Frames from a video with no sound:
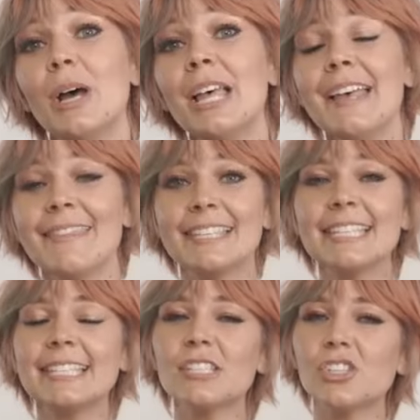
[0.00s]
So this
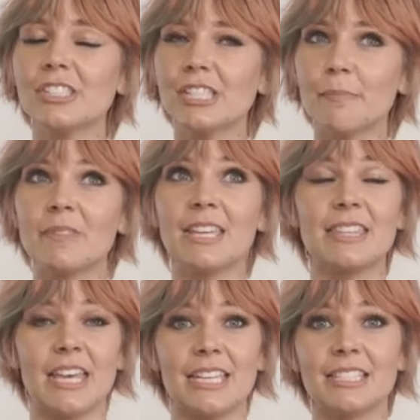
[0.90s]
isn't just something
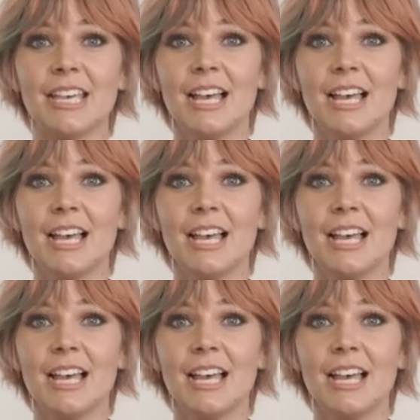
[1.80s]
that,